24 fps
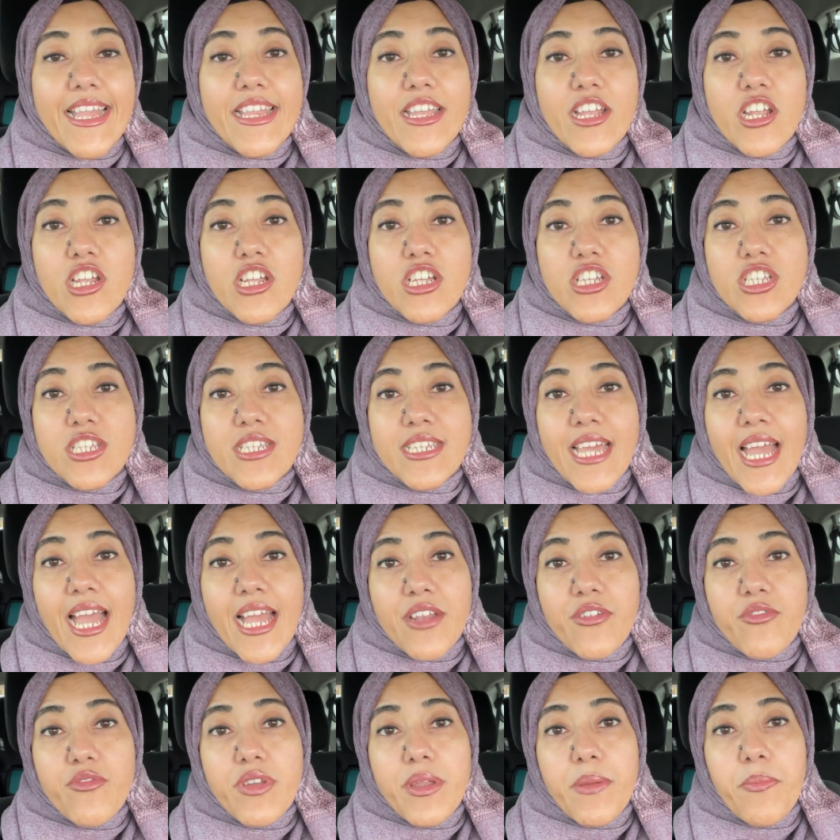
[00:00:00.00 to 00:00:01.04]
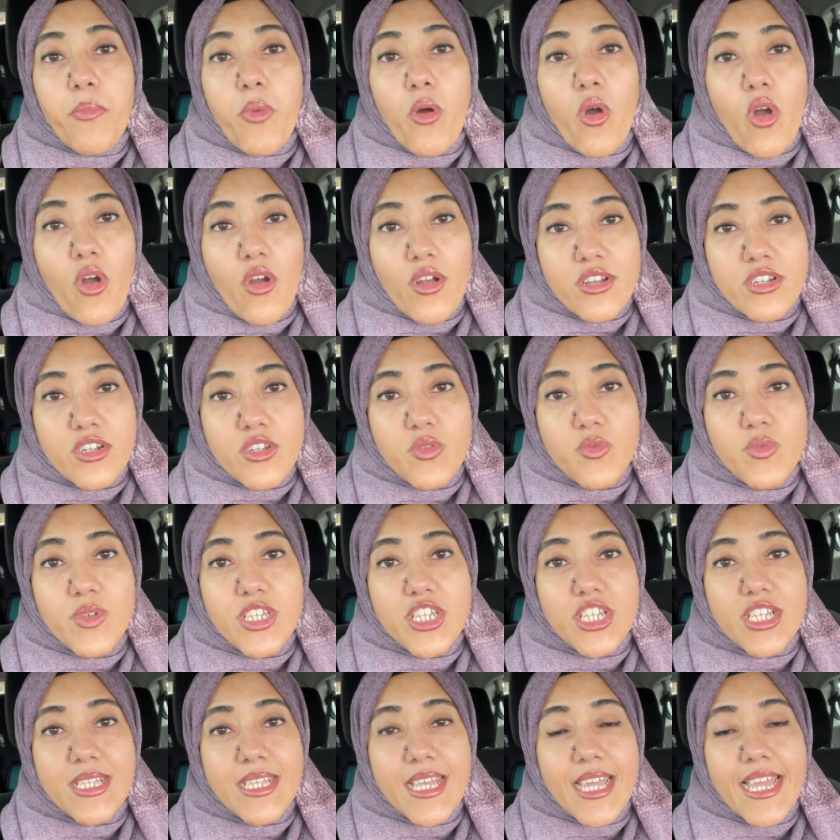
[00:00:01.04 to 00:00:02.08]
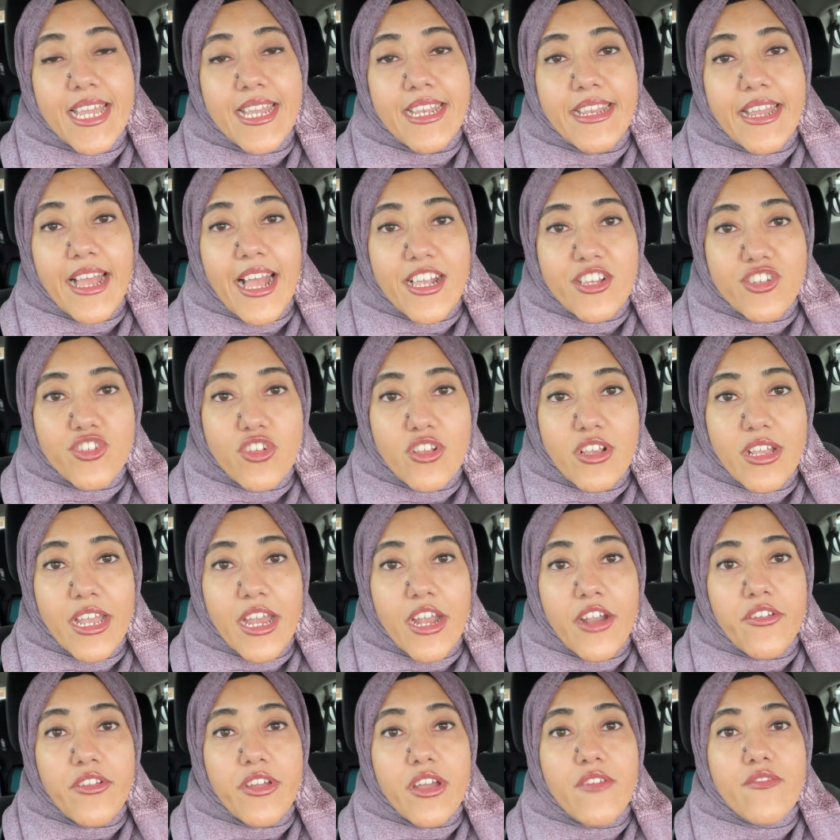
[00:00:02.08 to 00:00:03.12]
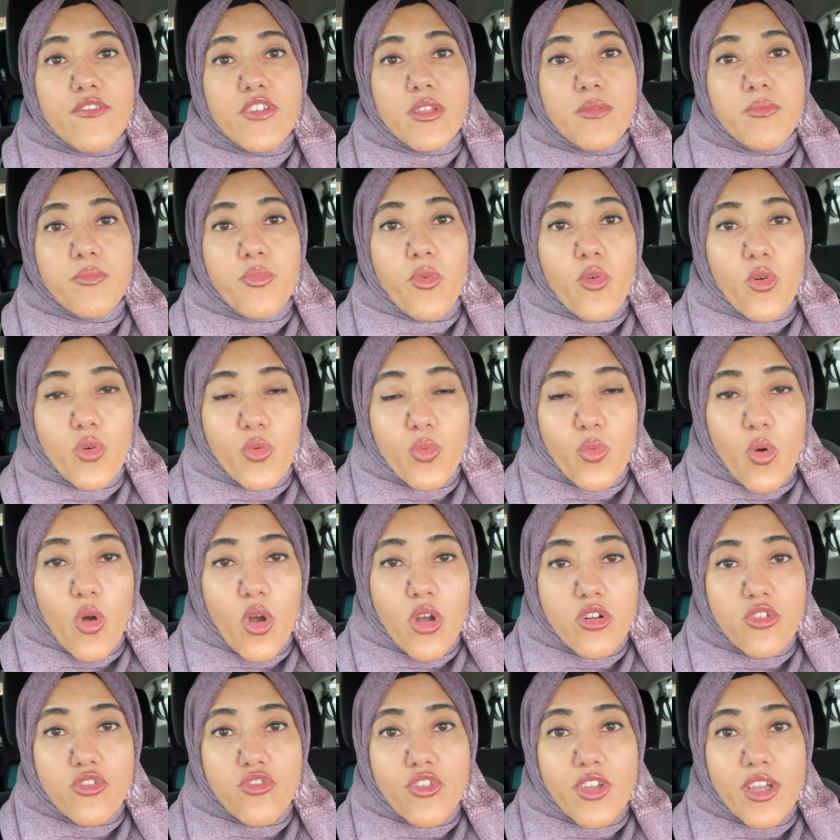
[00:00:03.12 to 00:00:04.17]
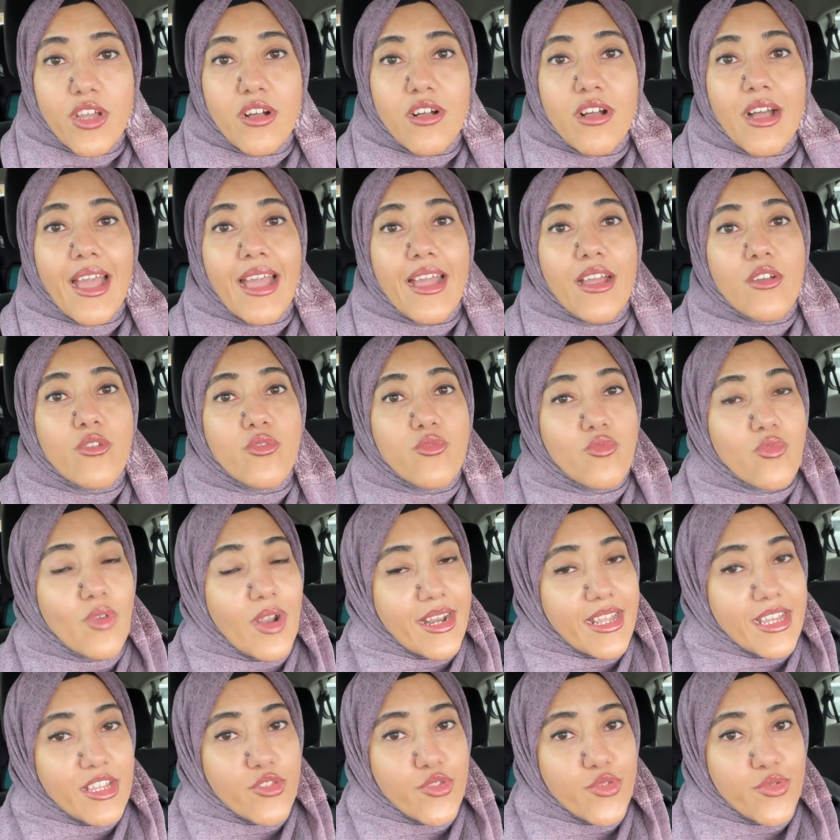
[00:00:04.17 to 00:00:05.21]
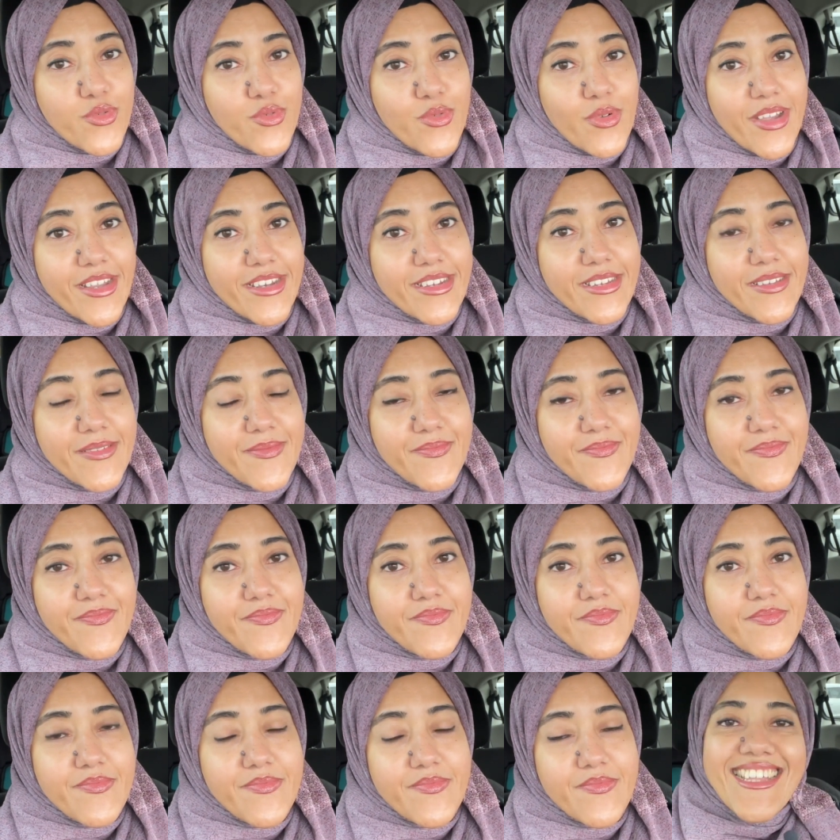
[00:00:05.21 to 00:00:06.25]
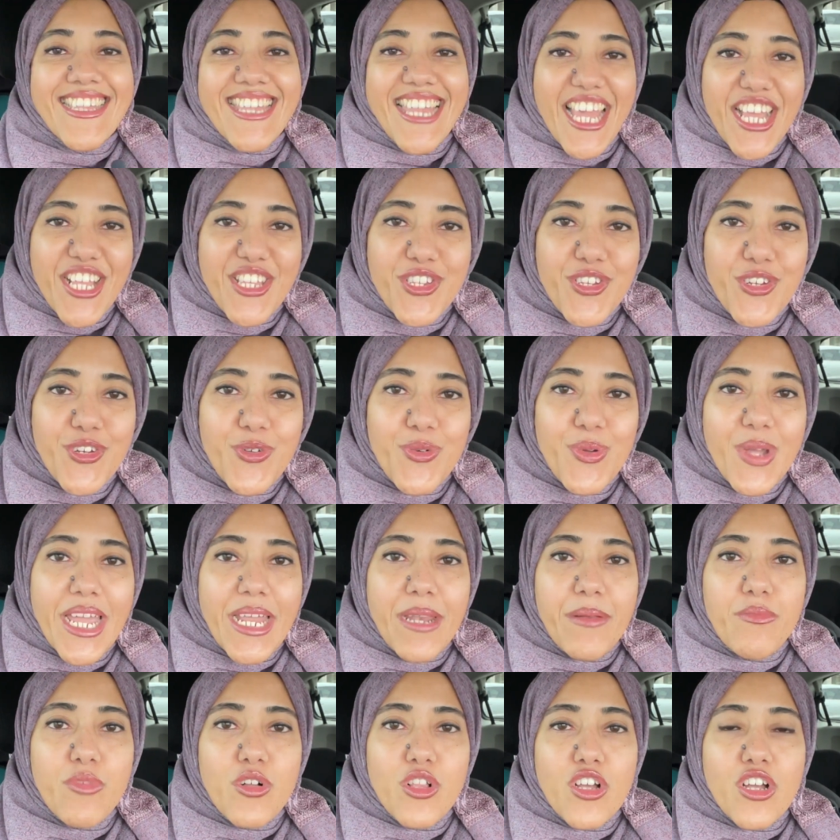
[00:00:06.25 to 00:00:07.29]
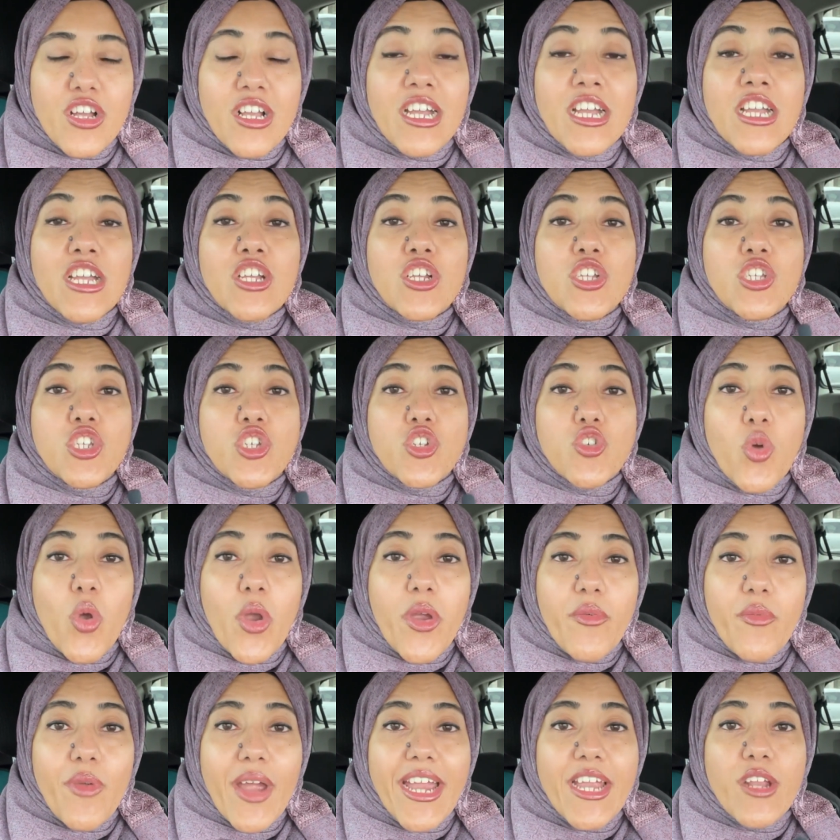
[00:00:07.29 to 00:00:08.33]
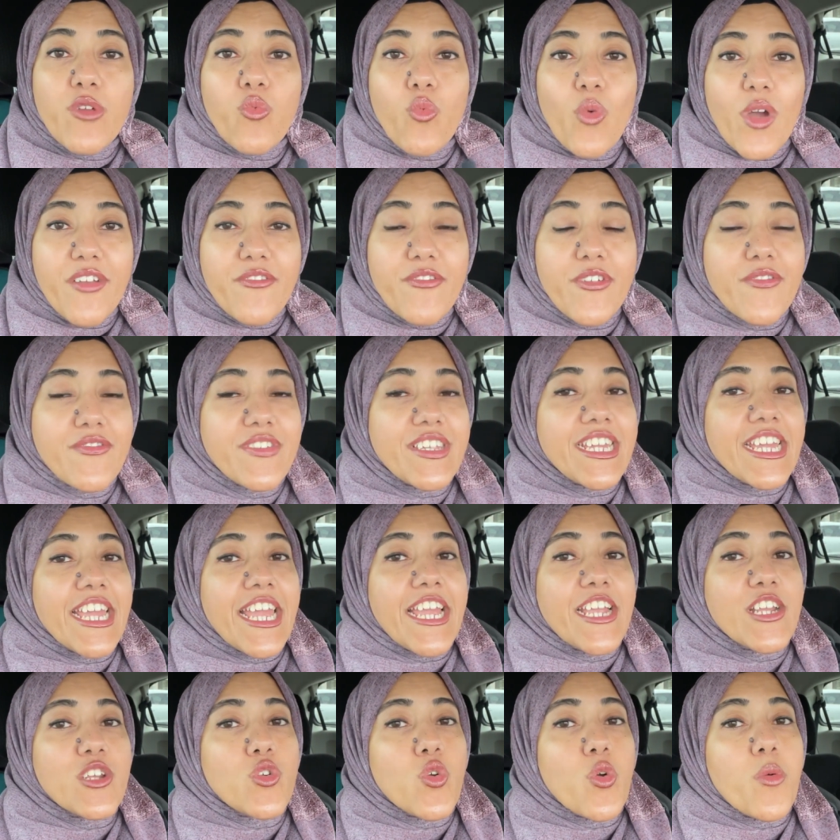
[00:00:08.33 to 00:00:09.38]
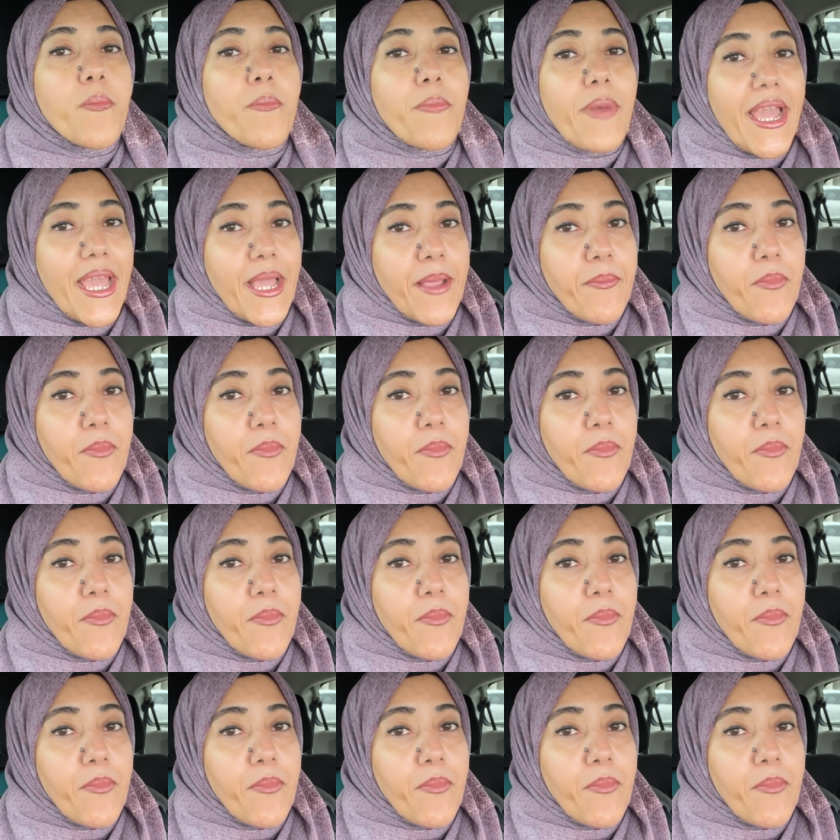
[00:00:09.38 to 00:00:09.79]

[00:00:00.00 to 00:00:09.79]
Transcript: there is Tannery Pond, which is a natural area with boardwalk trail running through it. Things to do in Bullock. Joyride 150 Indoor Bike